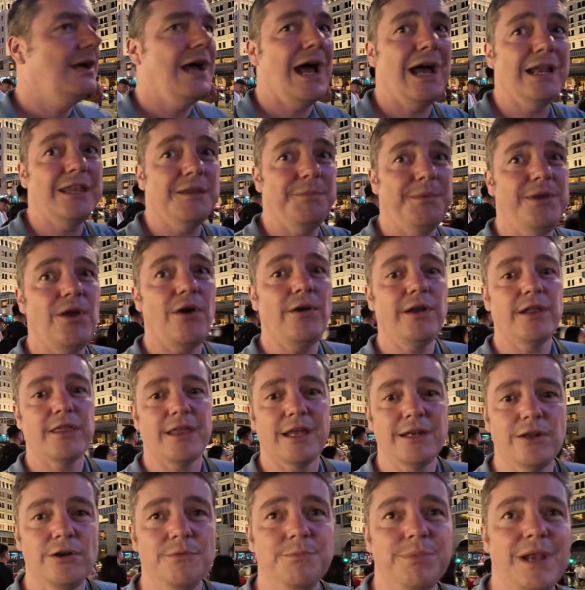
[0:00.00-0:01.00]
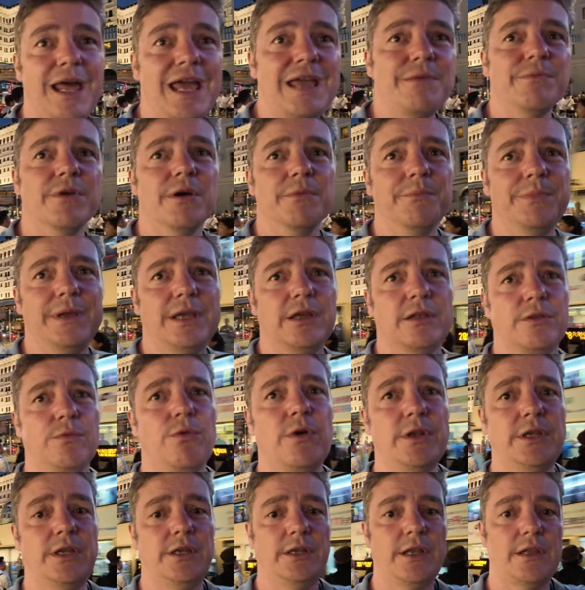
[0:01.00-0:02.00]
And to be honest, I don't blame them, because
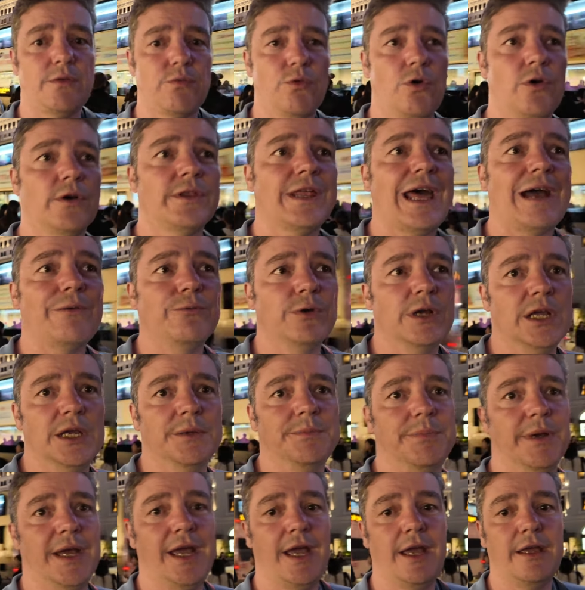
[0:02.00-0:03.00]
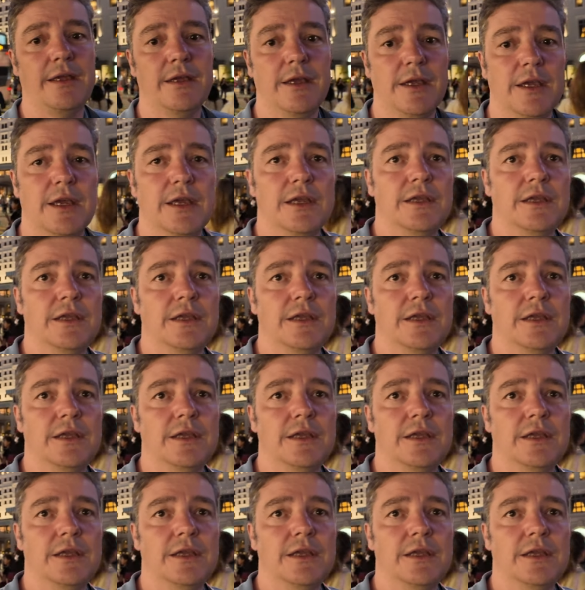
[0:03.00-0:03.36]
once you just walk that way a bit,